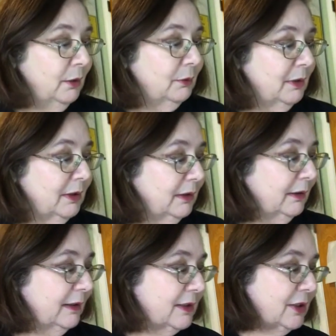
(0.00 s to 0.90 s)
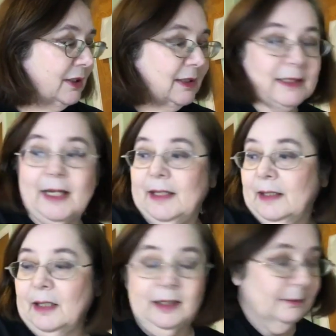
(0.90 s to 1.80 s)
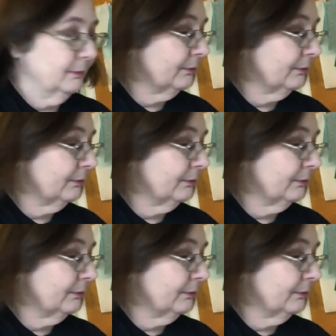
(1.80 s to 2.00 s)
where let's just take well,